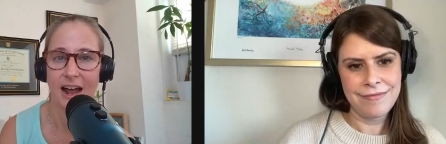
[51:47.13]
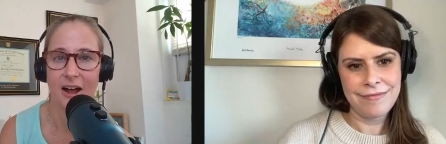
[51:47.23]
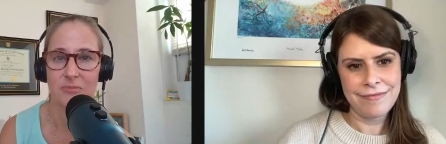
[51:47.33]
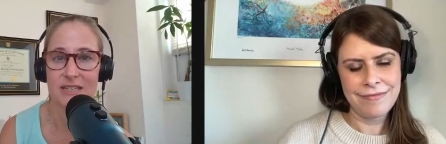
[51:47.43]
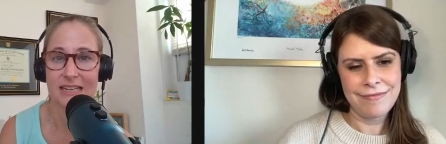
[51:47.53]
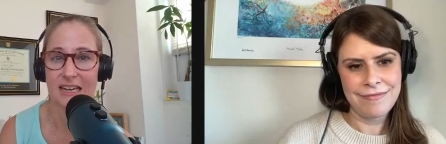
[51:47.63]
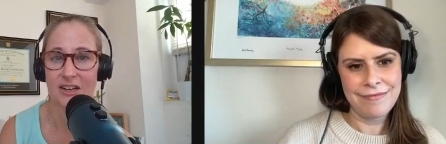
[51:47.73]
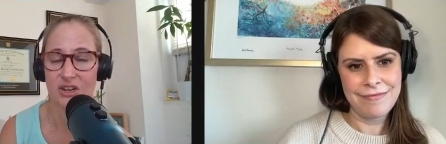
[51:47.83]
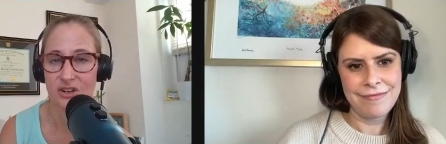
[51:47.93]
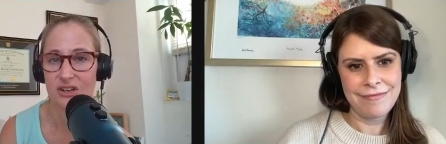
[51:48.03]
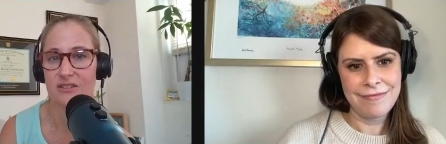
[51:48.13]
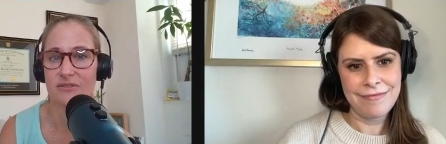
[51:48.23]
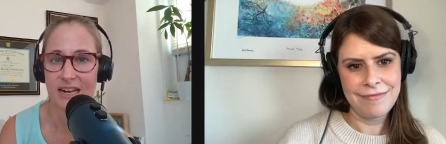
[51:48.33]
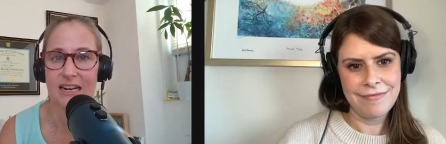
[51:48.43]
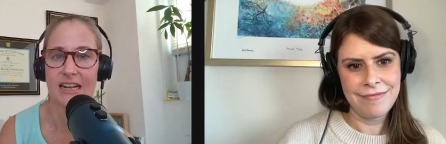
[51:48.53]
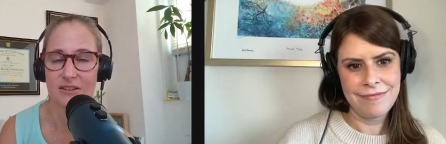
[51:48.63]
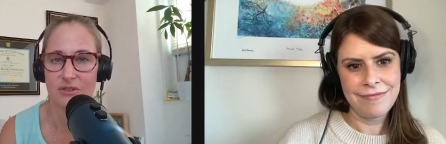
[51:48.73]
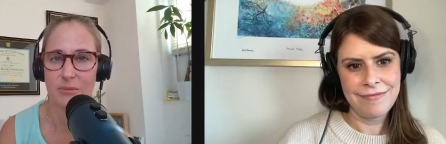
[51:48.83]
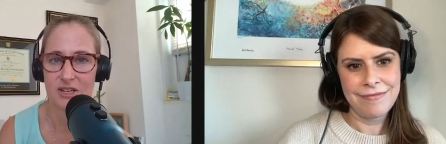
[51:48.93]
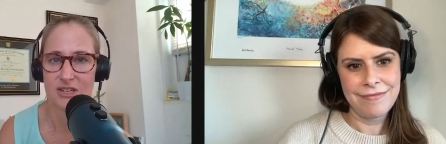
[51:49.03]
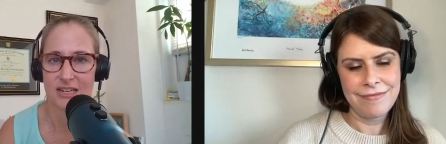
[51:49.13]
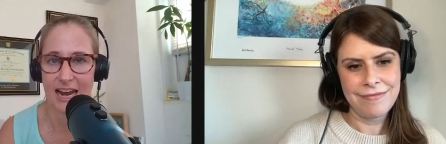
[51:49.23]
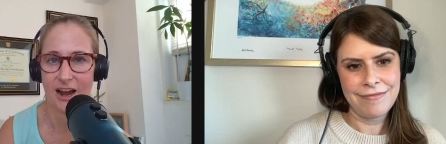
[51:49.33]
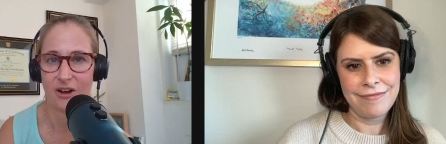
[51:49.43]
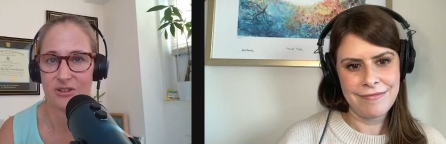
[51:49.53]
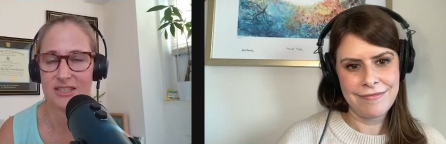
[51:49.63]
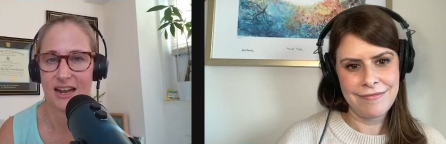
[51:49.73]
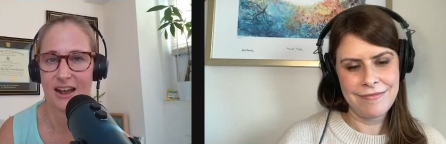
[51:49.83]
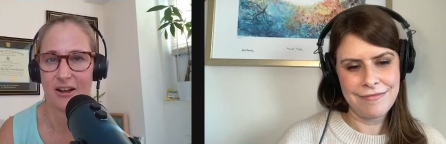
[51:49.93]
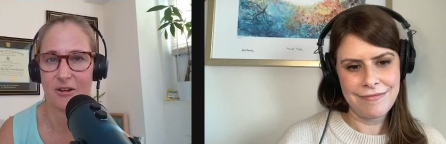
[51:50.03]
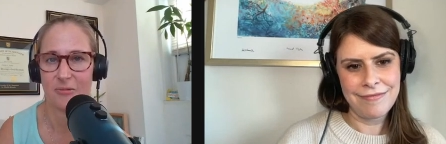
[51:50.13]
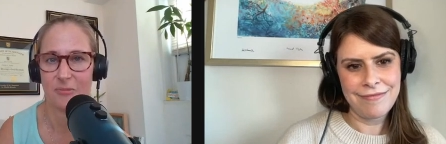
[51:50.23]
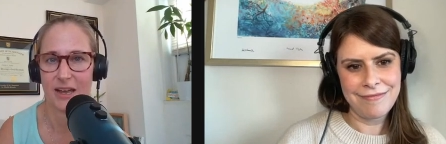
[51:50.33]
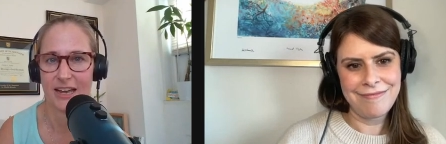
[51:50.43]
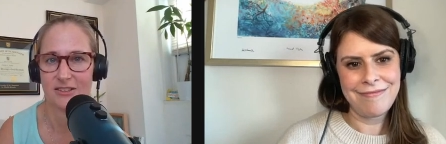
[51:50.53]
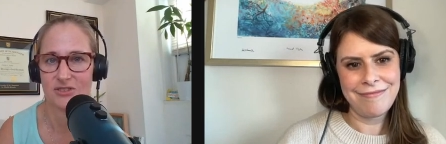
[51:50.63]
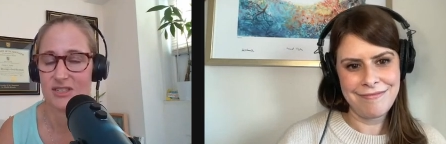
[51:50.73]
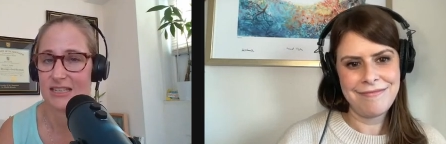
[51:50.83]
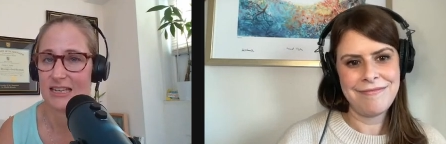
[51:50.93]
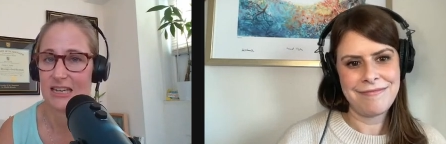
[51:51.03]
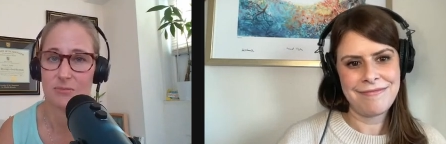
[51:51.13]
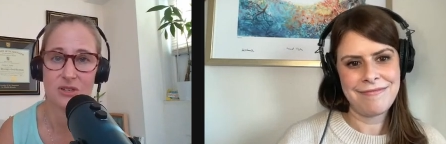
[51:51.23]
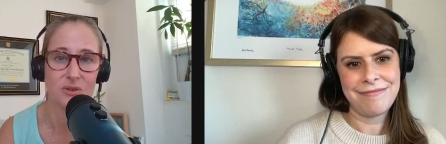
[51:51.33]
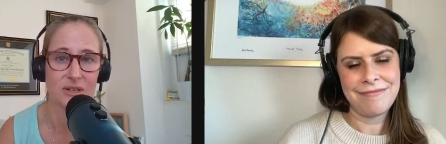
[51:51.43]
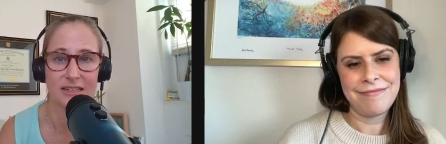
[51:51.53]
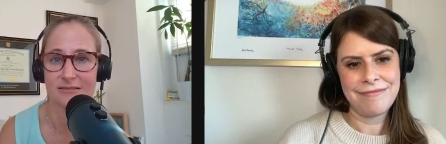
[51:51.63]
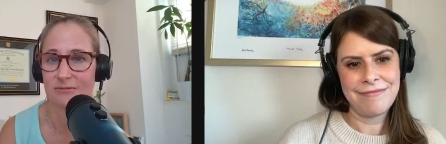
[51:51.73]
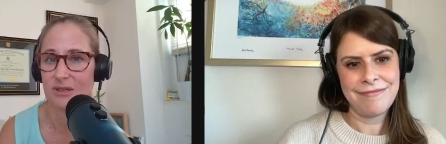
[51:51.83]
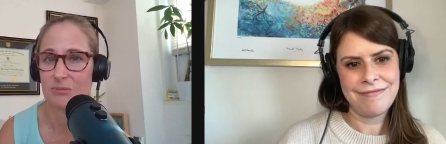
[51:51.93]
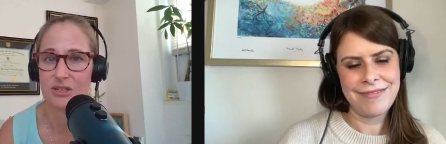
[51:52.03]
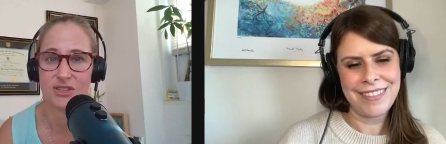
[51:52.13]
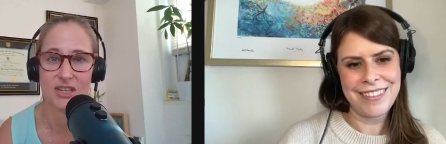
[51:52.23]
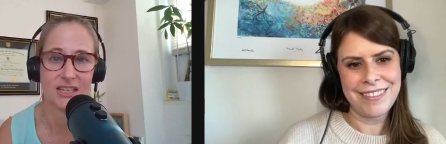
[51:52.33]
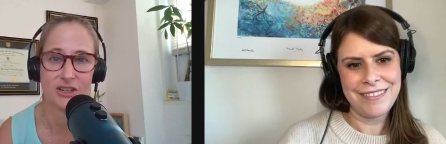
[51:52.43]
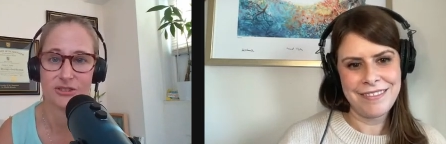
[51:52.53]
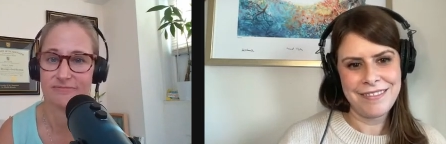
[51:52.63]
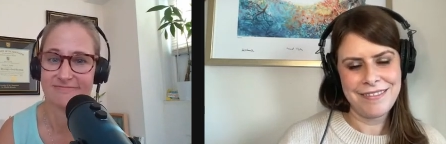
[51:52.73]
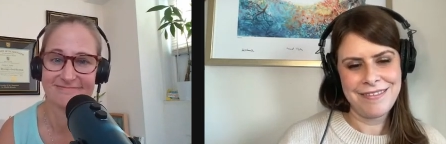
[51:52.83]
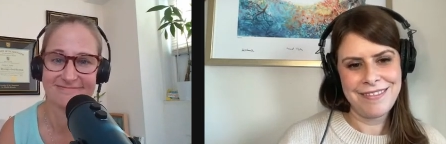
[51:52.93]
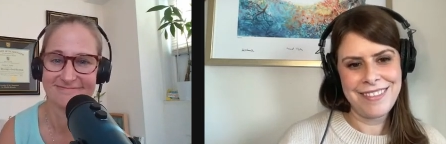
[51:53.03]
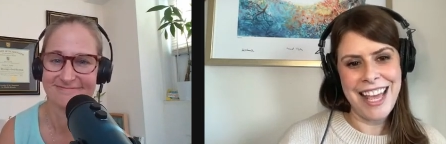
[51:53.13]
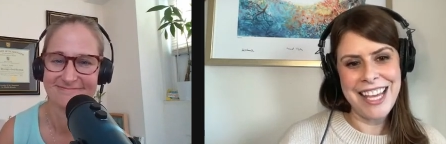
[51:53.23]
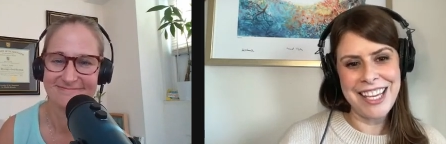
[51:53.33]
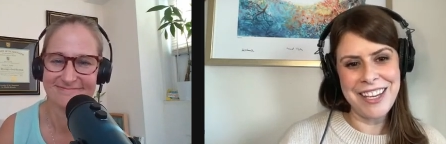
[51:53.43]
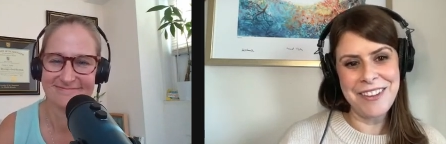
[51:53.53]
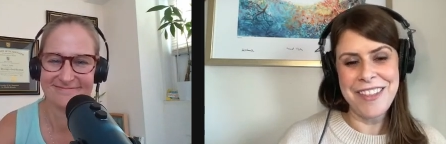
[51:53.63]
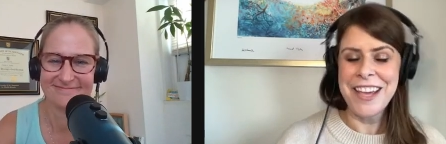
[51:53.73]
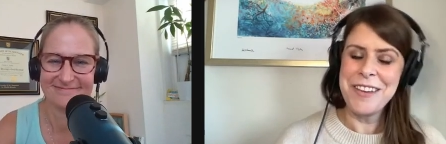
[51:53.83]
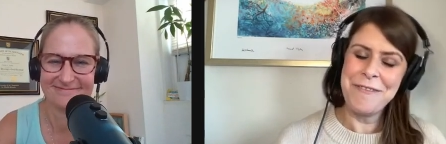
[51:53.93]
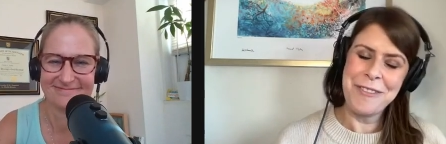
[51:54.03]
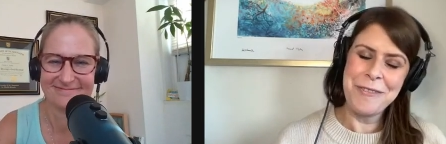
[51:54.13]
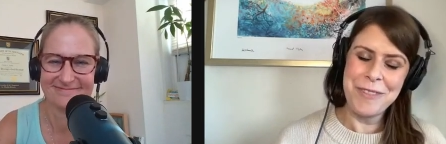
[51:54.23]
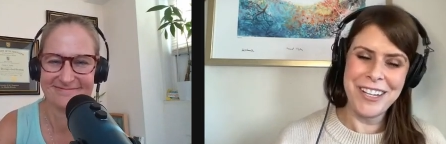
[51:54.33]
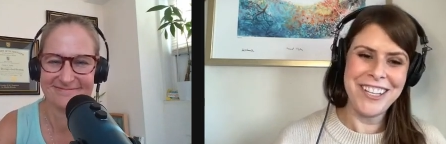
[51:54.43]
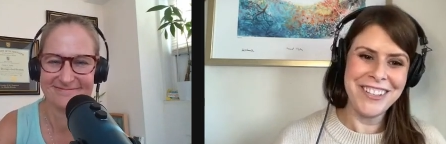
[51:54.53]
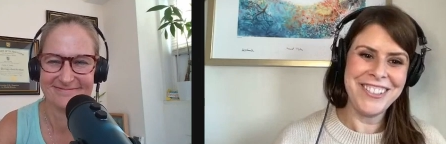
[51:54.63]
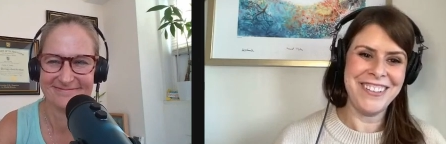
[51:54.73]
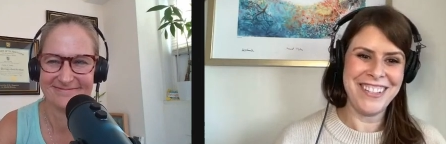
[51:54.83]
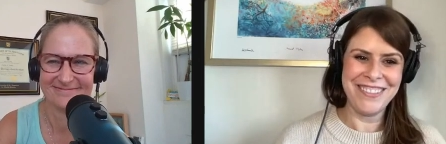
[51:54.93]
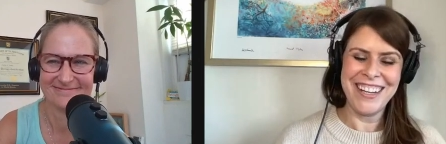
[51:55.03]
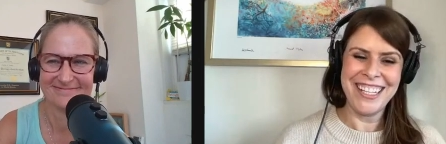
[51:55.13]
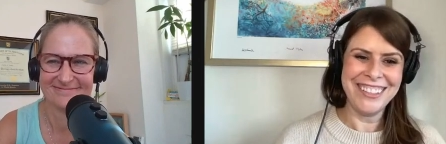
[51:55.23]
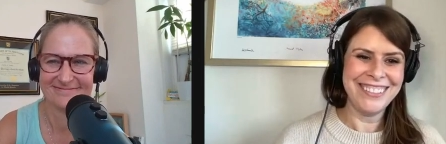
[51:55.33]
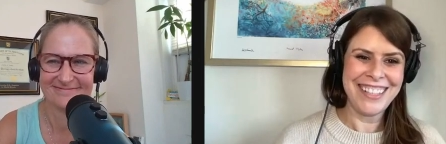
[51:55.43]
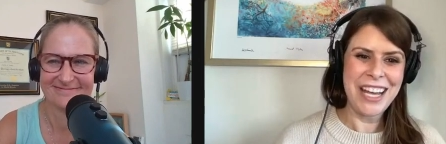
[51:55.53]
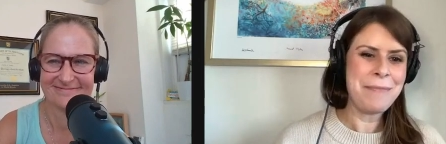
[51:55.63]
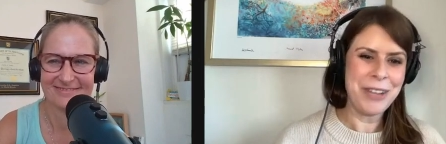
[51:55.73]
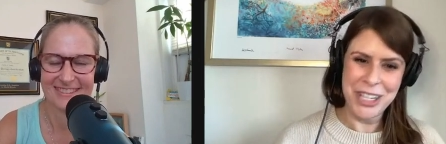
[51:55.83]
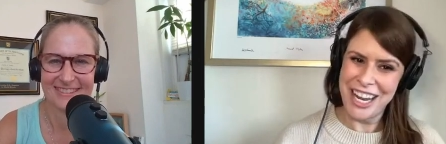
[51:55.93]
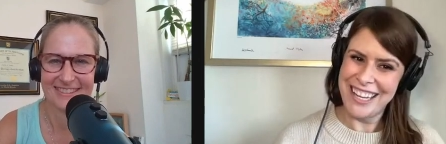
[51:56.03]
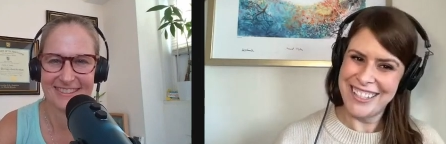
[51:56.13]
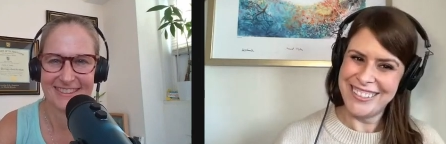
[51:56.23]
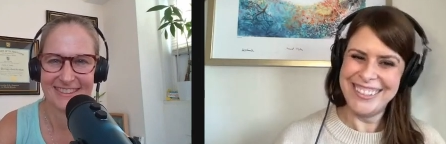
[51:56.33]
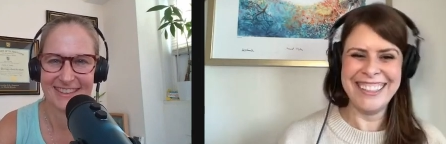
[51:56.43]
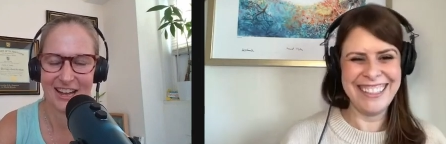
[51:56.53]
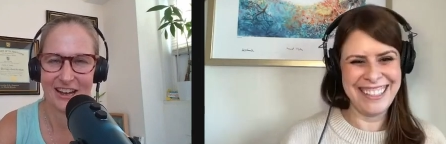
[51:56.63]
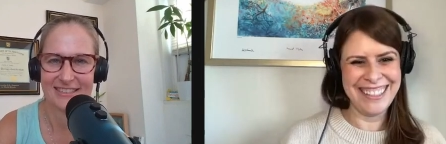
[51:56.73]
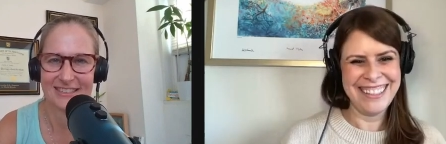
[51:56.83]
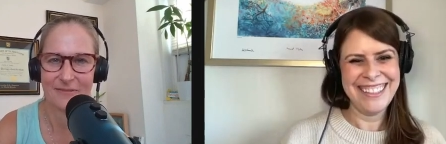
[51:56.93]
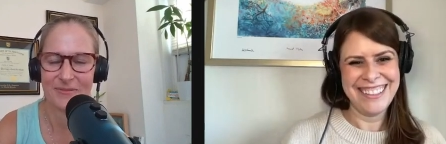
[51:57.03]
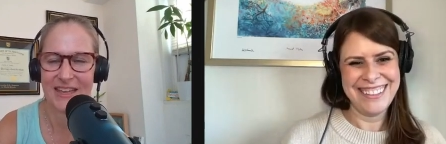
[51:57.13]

Speaker 1: um, to get good vetted information out um, and mm. just keep doing it. We appreciate you.
Speaker 2: Thank you. Thank you for the work you do as well. I appreciate you. awesome.